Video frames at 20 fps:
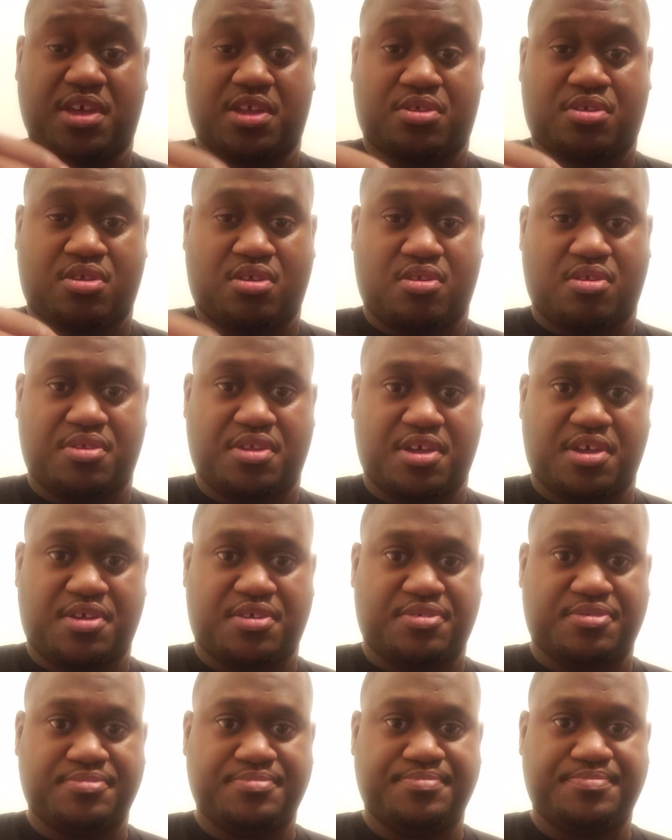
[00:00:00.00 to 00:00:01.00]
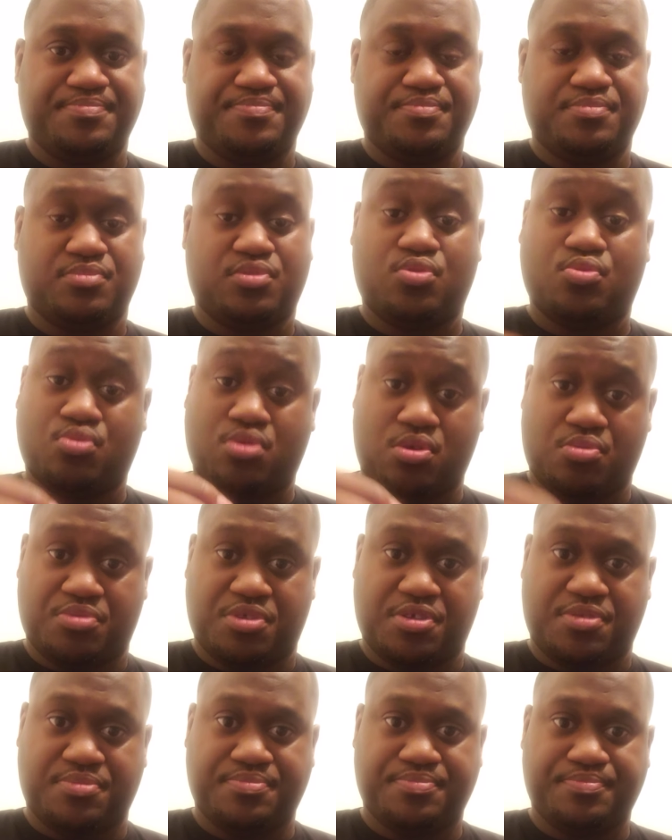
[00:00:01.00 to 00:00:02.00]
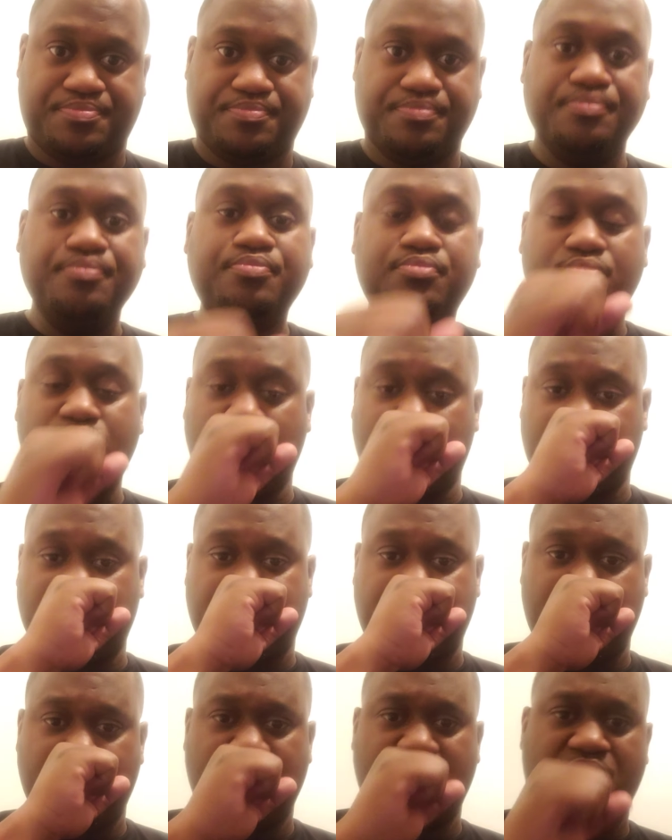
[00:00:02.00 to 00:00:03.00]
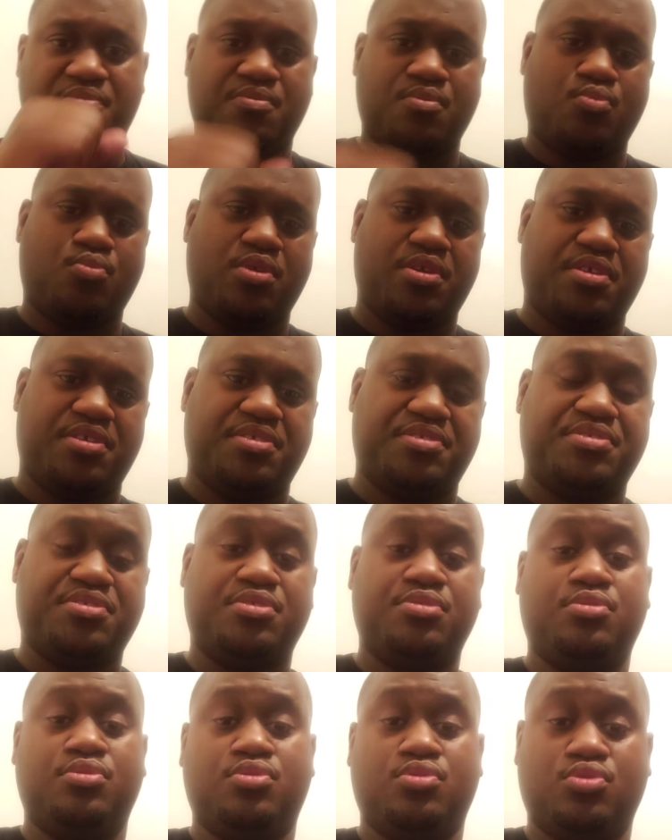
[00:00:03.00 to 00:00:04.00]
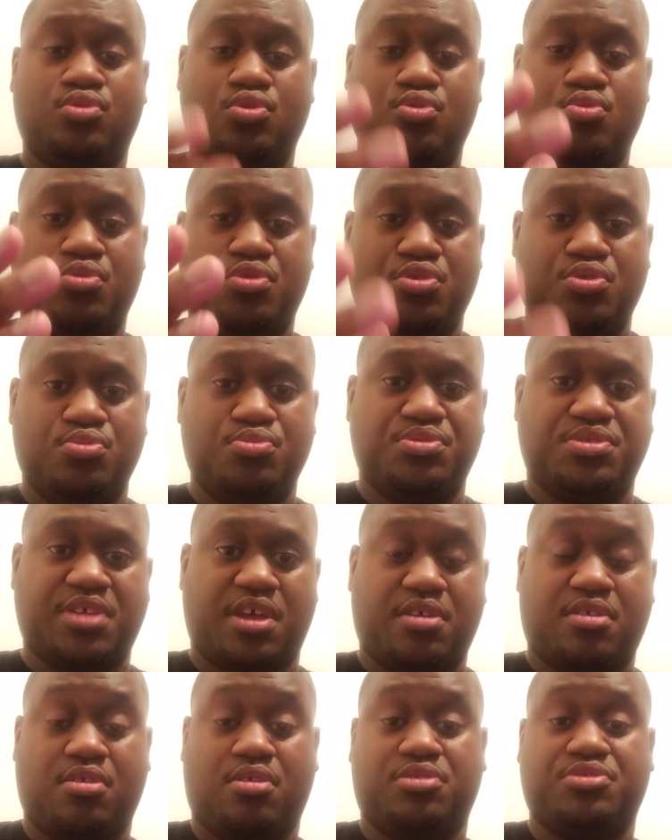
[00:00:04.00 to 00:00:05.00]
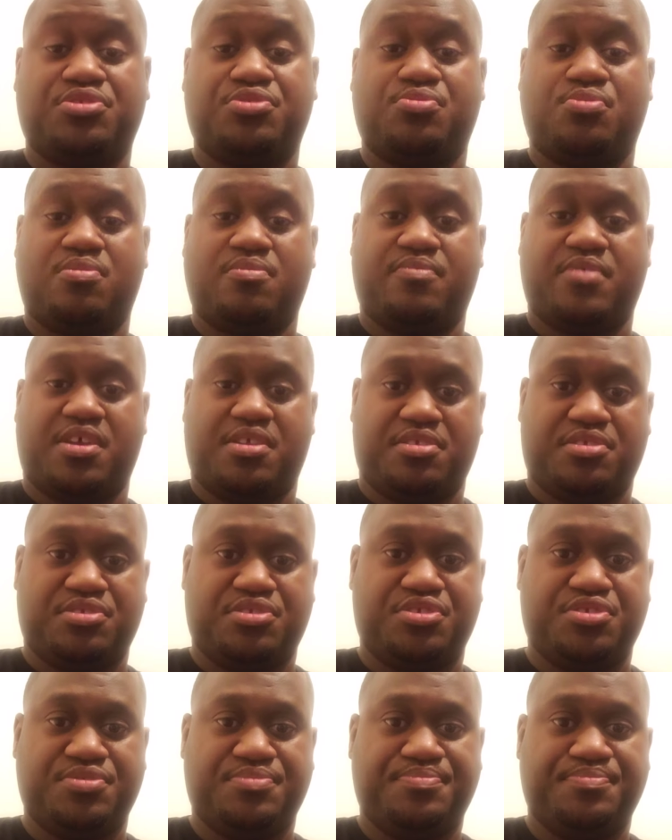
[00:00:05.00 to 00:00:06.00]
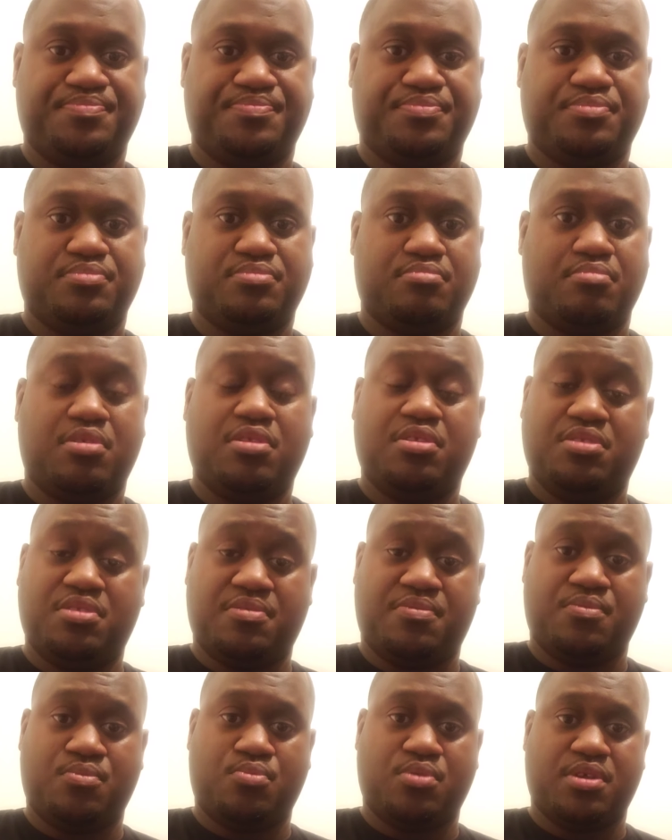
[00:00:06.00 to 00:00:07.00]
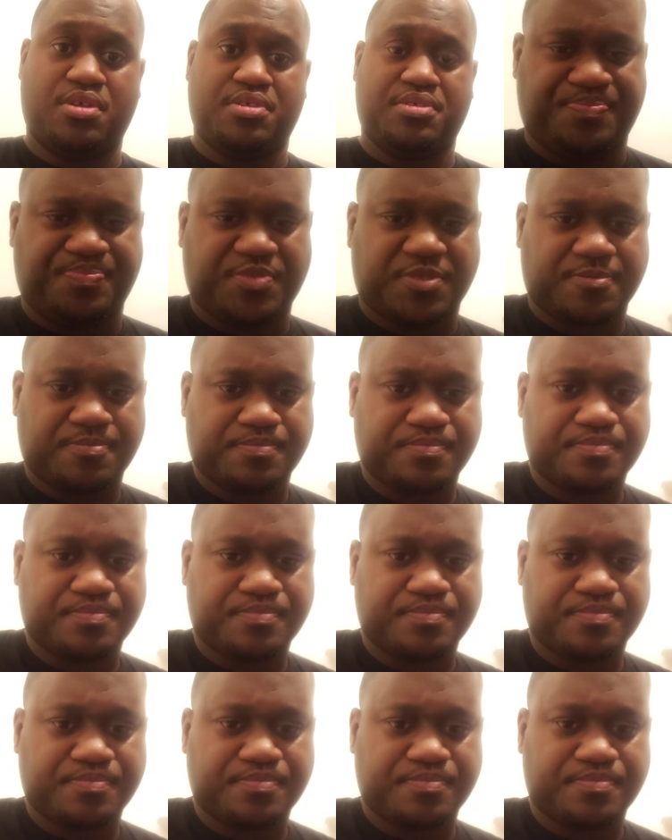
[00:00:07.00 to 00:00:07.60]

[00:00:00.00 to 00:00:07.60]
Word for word: that card now. You own it. And there's many different ways you can use that card to your advantage. Many different ways.